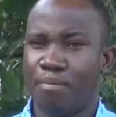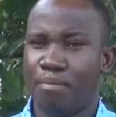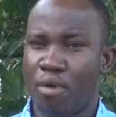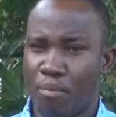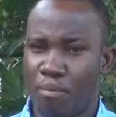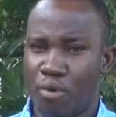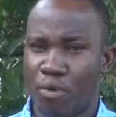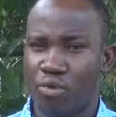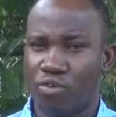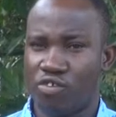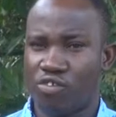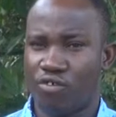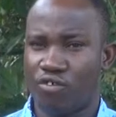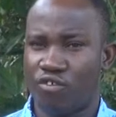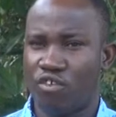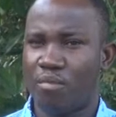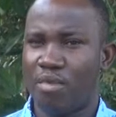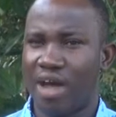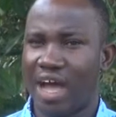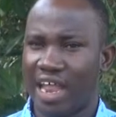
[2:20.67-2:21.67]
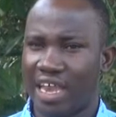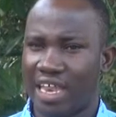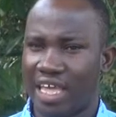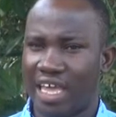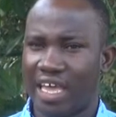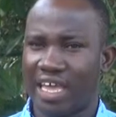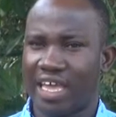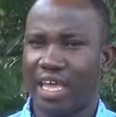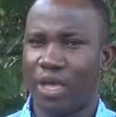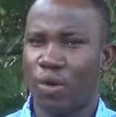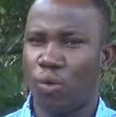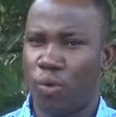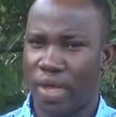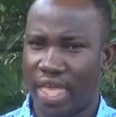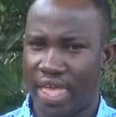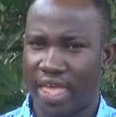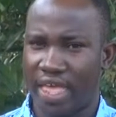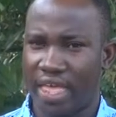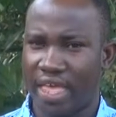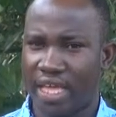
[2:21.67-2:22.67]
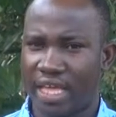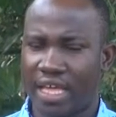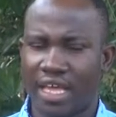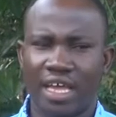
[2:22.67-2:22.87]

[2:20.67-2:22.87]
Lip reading: popos from an acre a week.